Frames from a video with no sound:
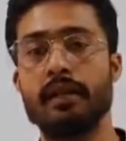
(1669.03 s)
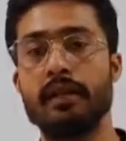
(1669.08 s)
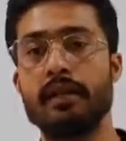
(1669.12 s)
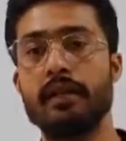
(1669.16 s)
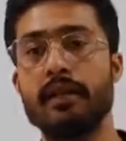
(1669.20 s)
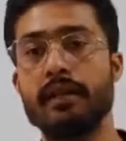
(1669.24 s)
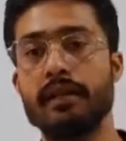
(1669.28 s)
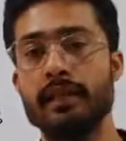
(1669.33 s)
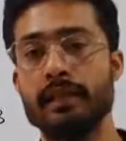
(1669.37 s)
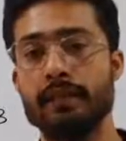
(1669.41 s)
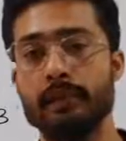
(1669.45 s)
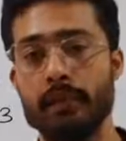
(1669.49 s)

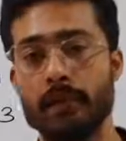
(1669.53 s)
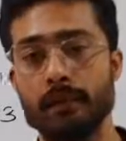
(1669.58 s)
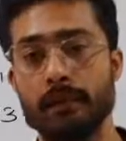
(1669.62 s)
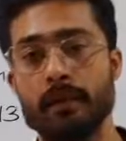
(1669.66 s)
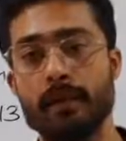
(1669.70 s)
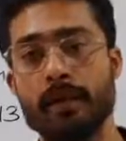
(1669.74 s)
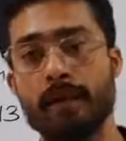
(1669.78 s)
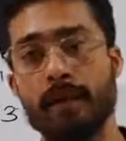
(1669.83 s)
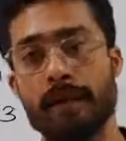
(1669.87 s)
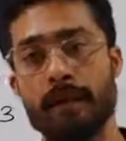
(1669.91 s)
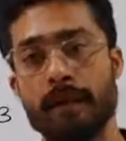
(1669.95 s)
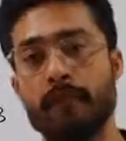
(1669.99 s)
the paper
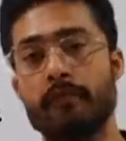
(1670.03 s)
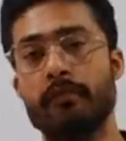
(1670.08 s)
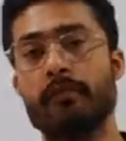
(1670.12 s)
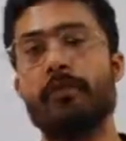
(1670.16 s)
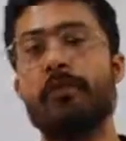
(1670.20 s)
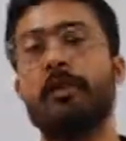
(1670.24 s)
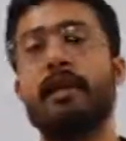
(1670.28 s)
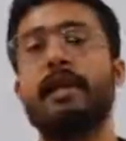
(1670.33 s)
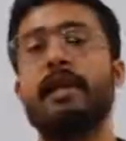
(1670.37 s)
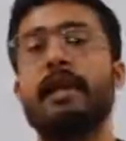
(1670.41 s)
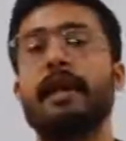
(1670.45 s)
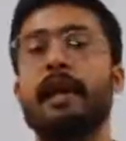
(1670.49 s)

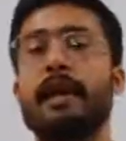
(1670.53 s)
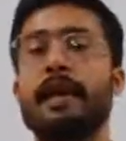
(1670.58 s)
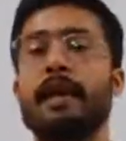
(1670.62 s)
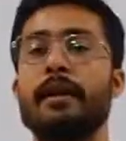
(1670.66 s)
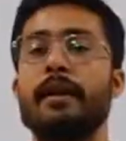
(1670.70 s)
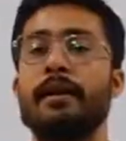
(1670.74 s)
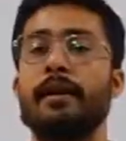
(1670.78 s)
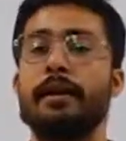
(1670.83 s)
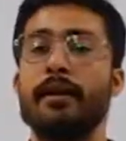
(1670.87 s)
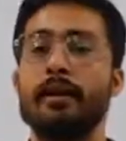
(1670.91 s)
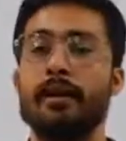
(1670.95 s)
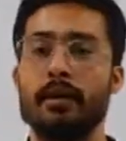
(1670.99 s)
carefully,
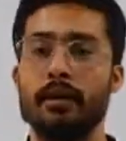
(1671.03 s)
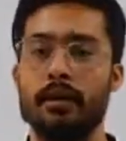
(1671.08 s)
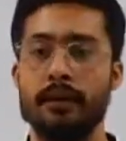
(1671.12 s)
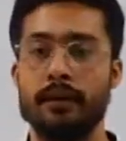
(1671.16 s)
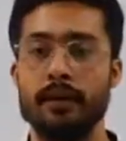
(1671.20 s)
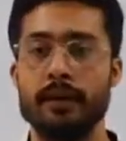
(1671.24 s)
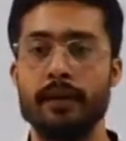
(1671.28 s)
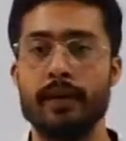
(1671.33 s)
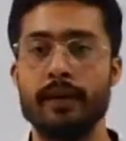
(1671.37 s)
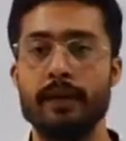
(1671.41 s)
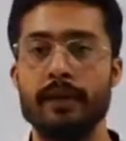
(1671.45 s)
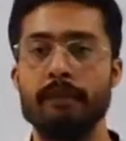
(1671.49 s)
and
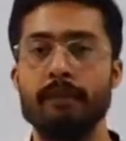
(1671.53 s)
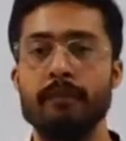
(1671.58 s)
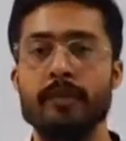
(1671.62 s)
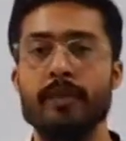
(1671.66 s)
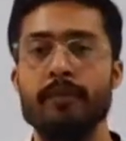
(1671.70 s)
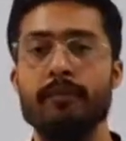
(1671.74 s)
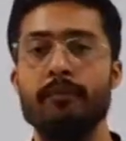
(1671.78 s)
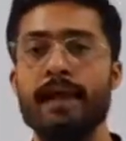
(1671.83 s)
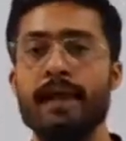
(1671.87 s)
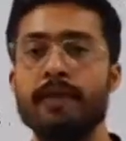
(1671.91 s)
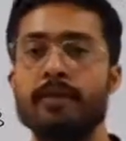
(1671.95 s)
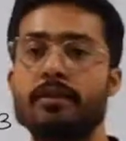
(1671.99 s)
okay,
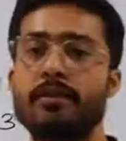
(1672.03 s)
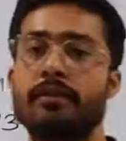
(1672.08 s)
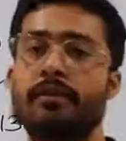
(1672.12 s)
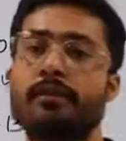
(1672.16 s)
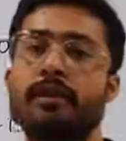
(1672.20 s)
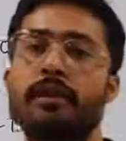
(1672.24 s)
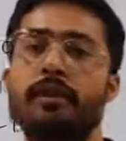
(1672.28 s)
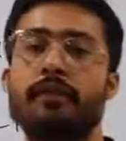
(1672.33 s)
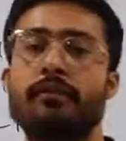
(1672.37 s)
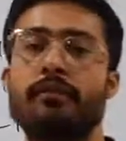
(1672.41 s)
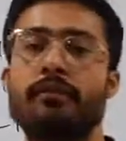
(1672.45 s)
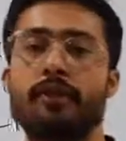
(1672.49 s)
best of
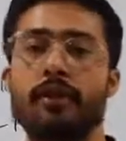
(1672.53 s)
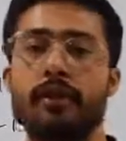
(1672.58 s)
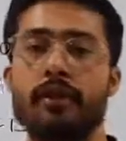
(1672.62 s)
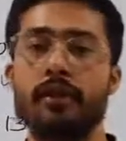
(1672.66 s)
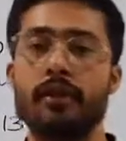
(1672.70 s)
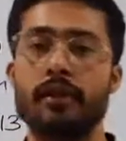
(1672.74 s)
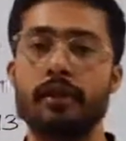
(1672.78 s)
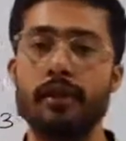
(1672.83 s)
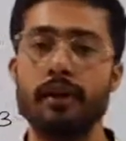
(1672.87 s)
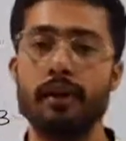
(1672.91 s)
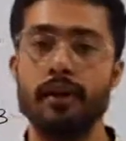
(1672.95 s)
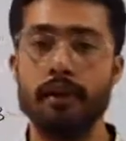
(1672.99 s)
luck for
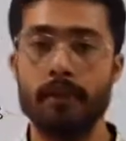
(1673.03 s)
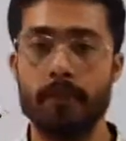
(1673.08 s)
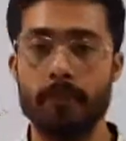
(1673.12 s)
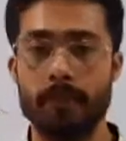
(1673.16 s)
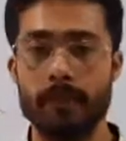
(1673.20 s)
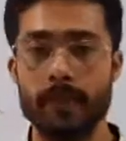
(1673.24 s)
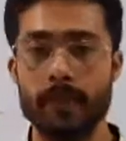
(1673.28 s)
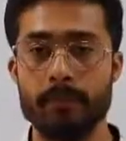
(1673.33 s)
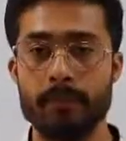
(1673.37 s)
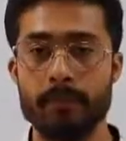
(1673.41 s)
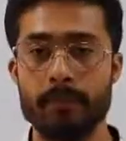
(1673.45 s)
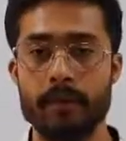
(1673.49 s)
your
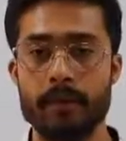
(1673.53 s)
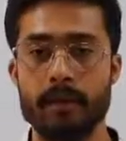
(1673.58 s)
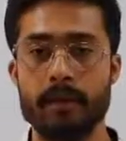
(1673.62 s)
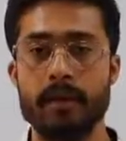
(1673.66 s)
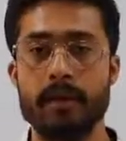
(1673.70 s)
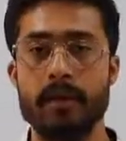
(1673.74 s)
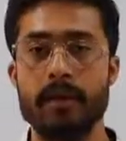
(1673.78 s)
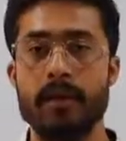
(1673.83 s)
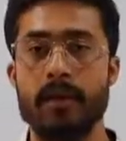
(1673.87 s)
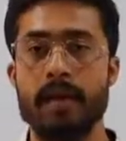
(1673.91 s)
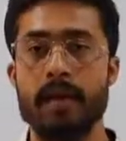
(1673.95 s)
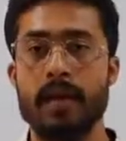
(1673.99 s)
paper,
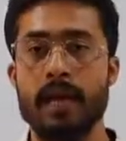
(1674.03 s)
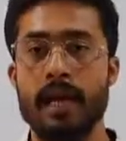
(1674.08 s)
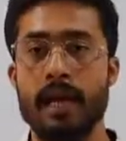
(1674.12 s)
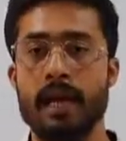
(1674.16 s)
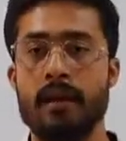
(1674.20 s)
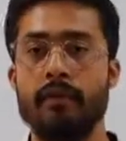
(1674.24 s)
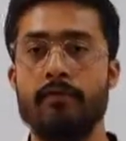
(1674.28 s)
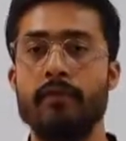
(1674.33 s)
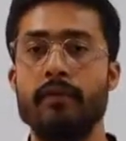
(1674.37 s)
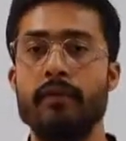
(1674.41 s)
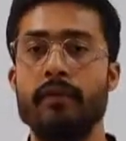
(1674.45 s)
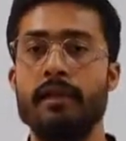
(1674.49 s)
and
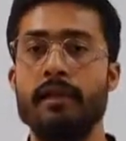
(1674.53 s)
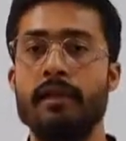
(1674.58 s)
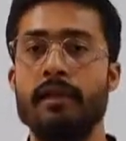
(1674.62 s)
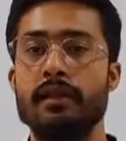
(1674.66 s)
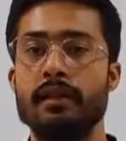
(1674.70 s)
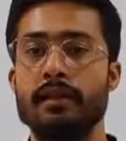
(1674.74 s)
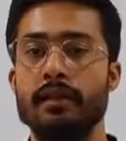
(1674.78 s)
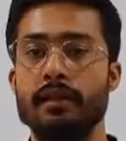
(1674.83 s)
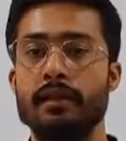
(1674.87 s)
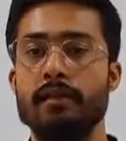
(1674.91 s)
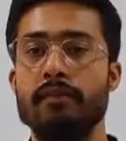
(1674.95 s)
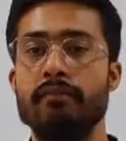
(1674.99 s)
we
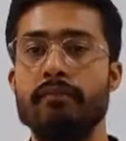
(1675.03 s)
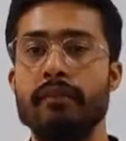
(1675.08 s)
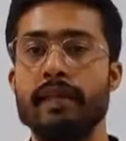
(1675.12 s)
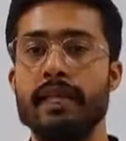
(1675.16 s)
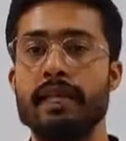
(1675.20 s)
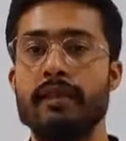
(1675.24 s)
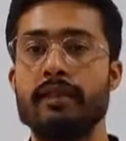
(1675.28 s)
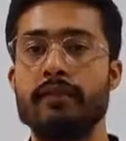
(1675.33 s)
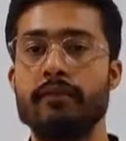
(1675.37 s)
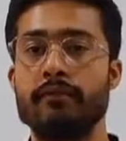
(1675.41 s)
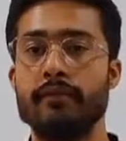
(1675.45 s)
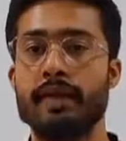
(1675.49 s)
will
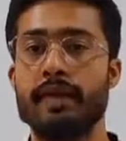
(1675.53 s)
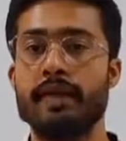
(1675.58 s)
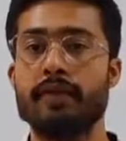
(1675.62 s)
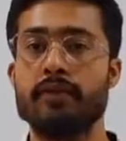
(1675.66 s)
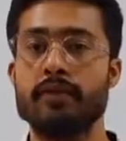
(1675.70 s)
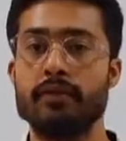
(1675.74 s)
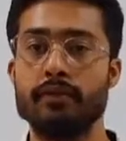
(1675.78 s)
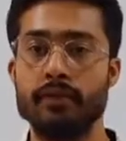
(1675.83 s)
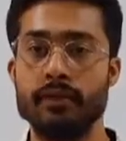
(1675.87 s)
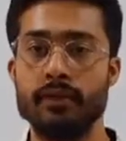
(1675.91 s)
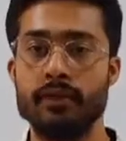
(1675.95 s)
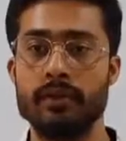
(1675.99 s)
meet very
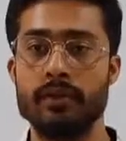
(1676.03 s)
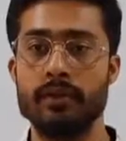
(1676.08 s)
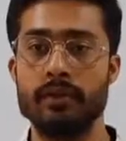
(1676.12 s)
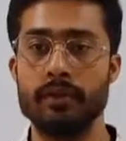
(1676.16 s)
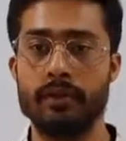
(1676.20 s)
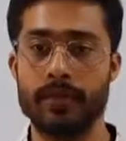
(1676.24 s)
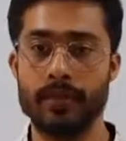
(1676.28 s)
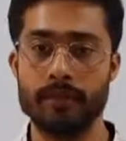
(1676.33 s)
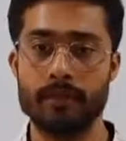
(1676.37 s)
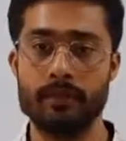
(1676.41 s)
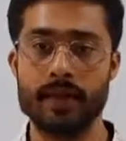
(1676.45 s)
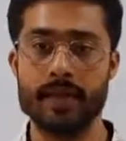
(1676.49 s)
soon,
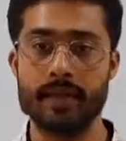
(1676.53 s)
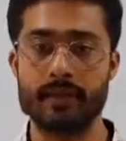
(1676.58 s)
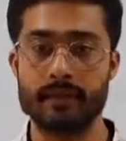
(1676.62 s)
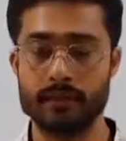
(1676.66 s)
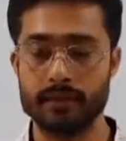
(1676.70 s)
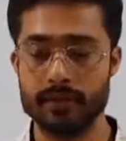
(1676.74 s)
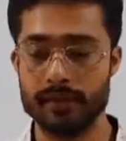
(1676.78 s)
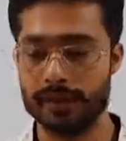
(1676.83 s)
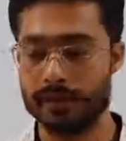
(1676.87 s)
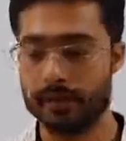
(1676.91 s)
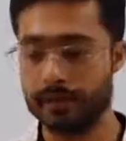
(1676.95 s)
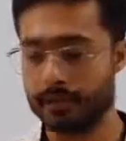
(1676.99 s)
okay. Bye
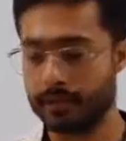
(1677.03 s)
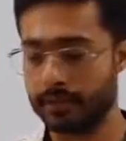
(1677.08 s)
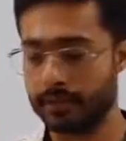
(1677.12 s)
students.